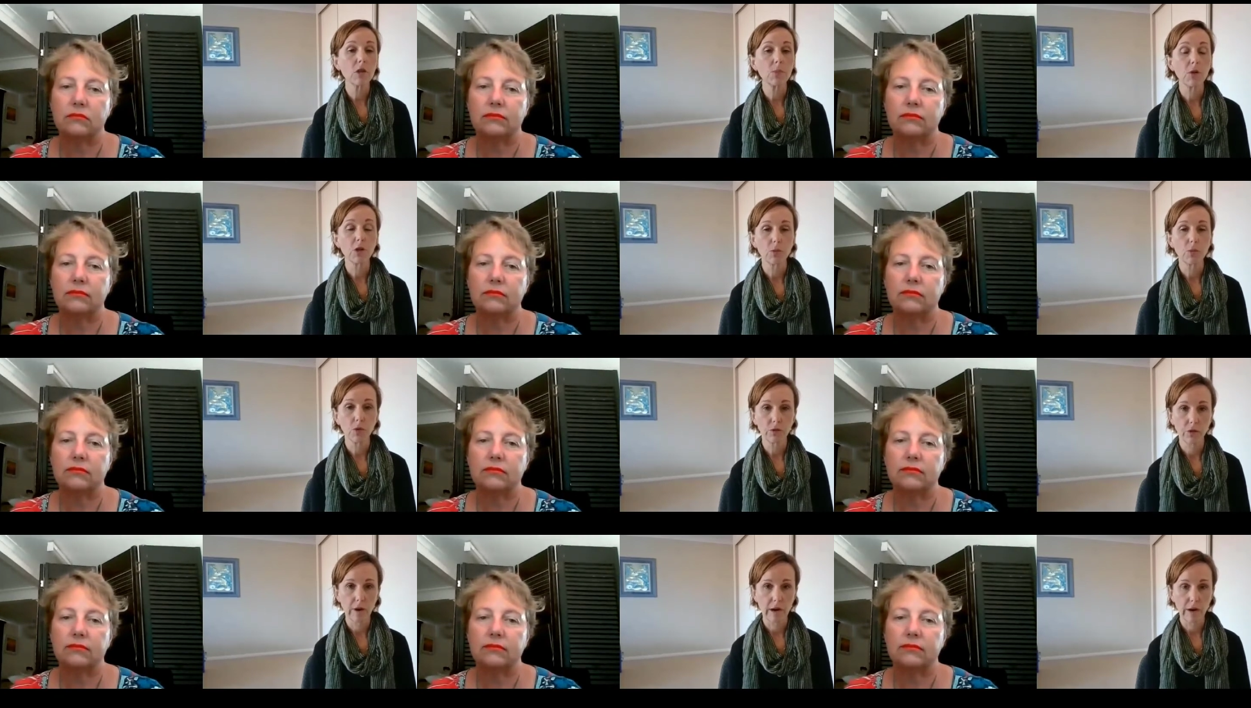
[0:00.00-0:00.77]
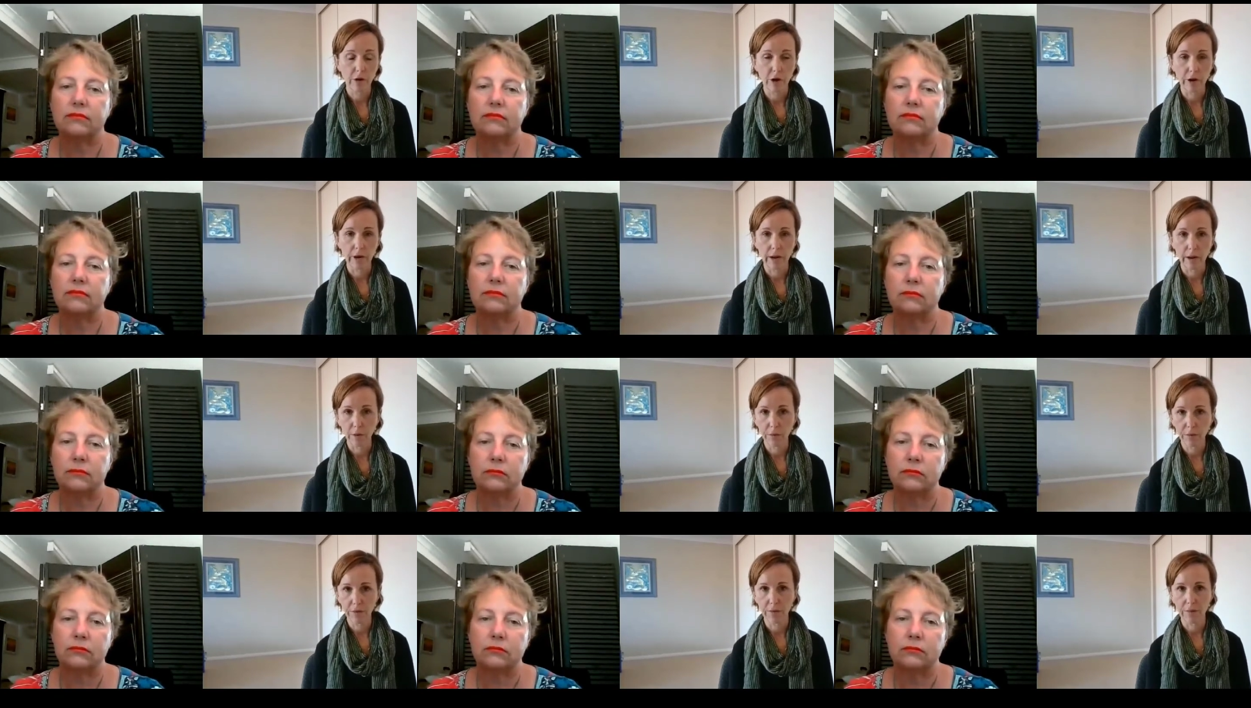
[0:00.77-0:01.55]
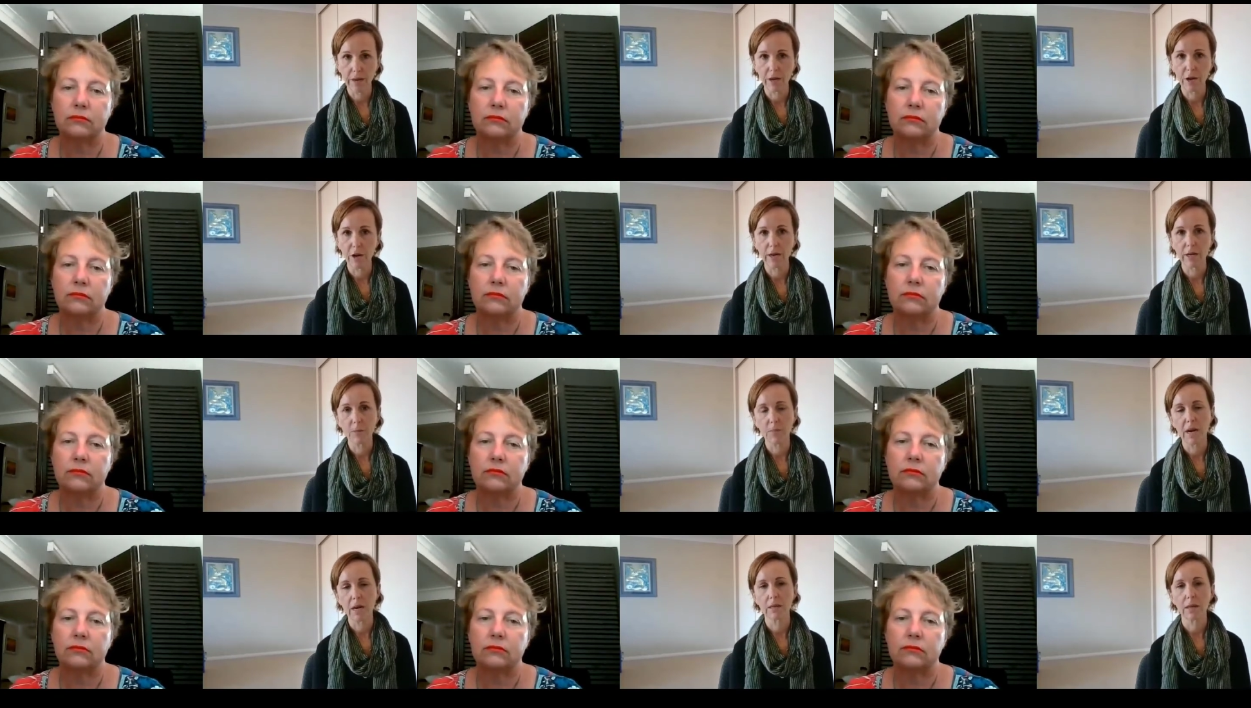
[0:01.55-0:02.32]
Speaker 1: responsible for our own health and that you need to
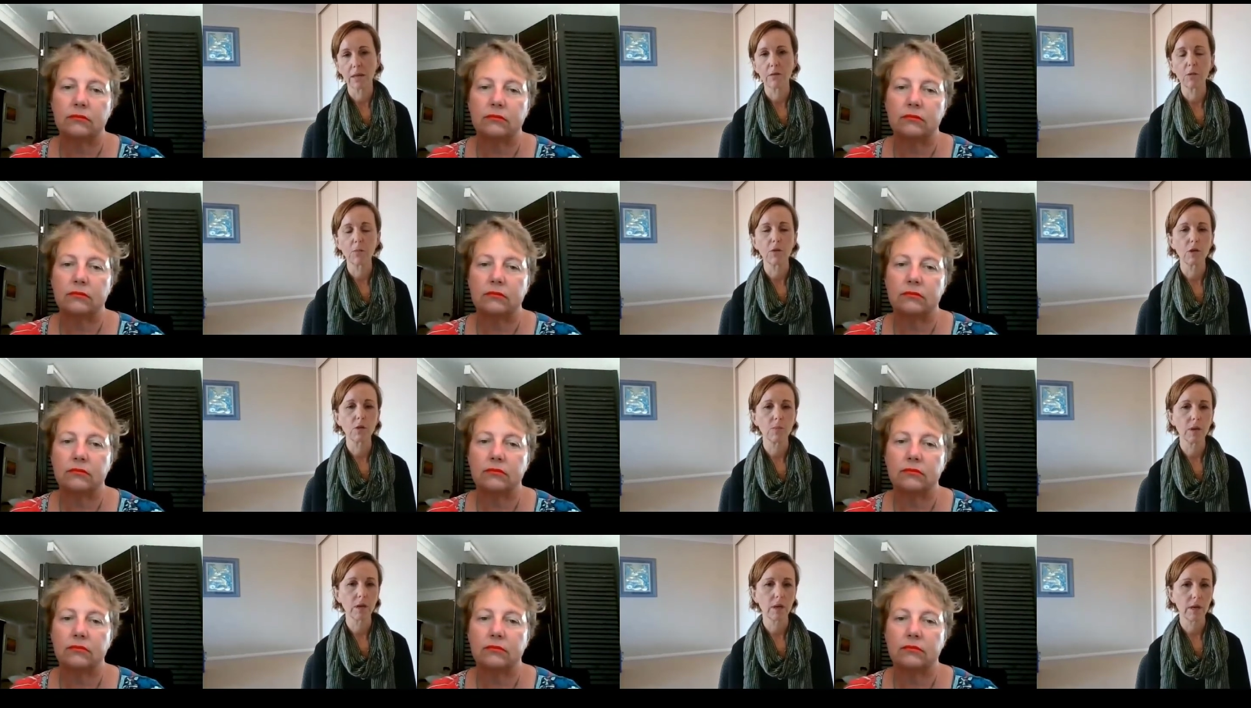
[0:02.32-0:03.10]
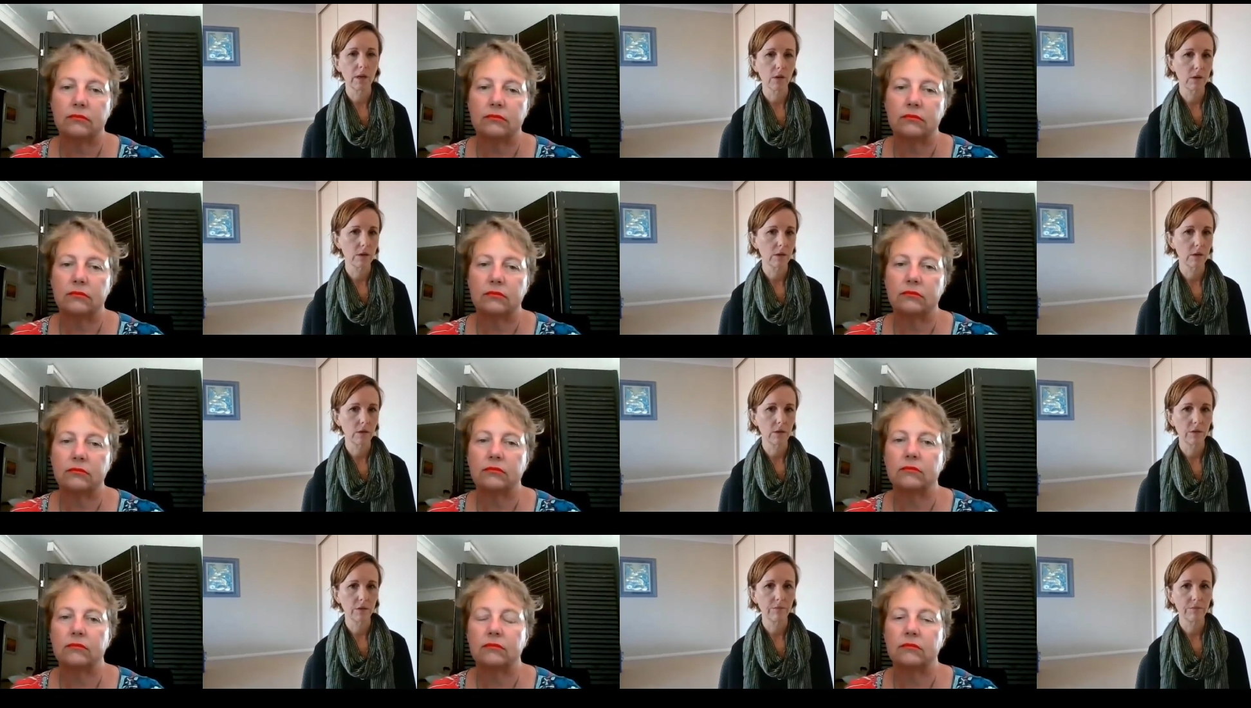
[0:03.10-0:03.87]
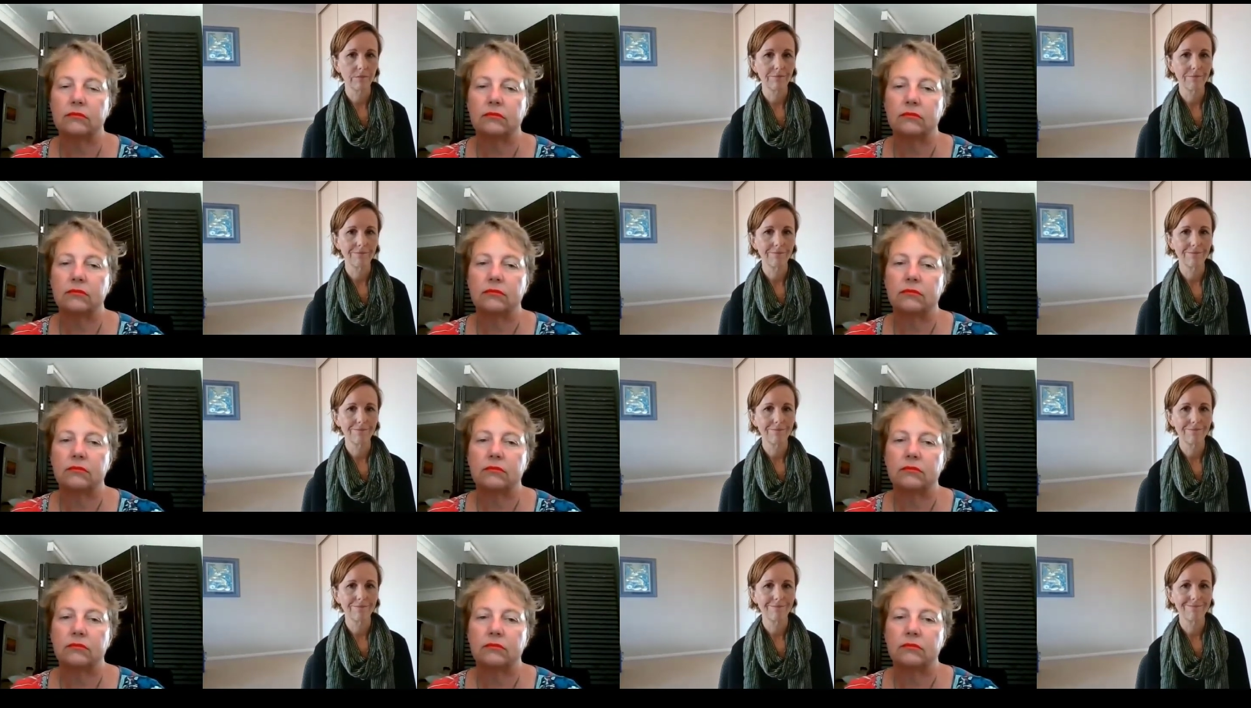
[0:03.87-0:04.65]
pass that responsibility on to
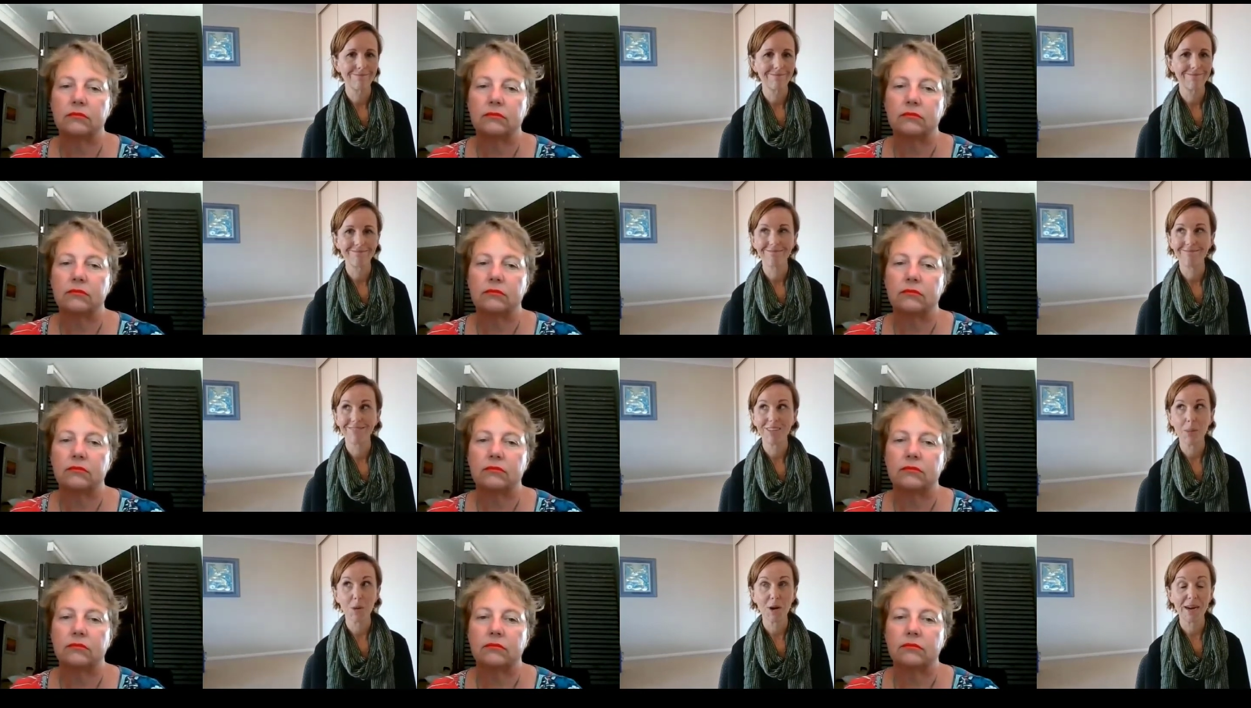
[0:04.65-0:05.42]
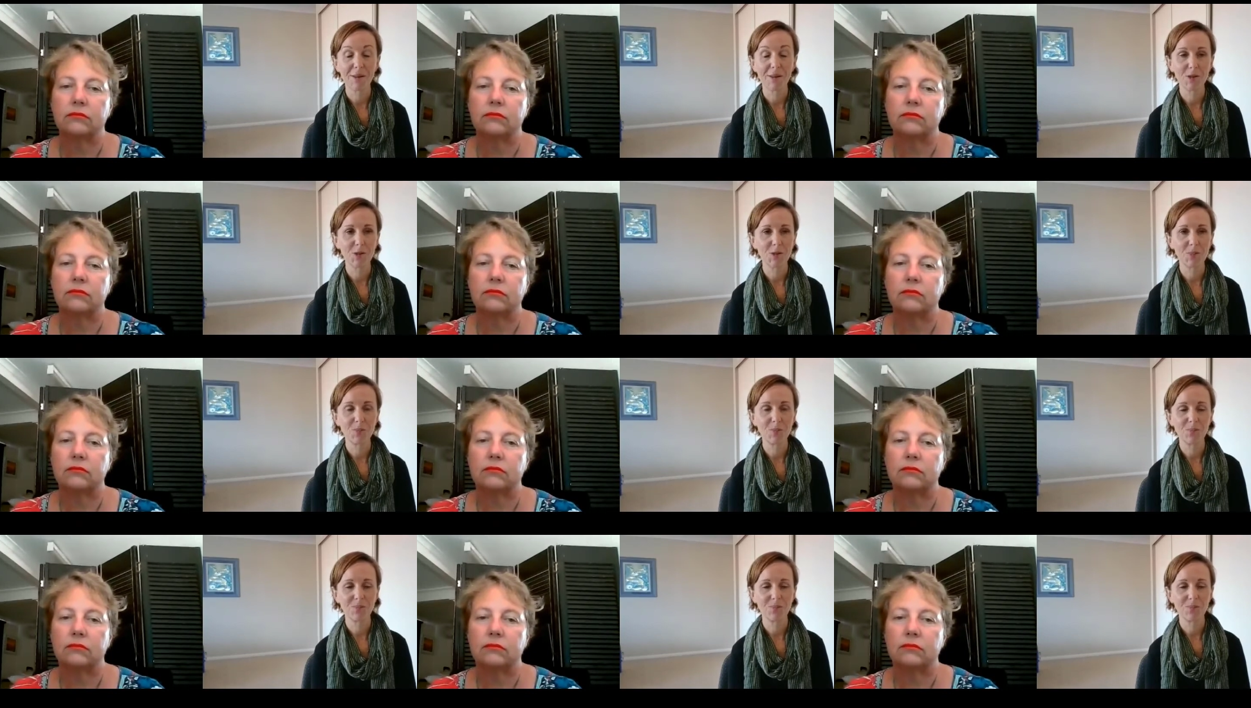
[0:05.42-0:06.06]
someone else